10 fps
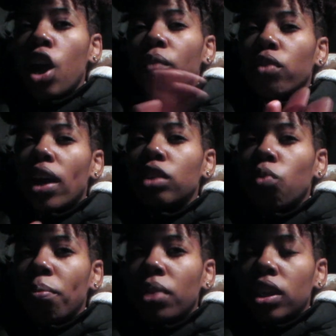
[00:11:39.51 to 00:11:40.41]
If you guys
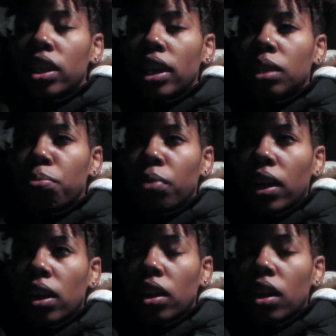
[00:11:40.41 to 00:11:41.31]
want me to
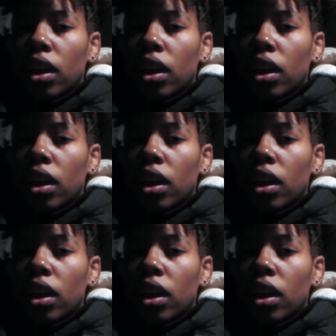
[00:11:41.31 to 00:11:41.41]
explain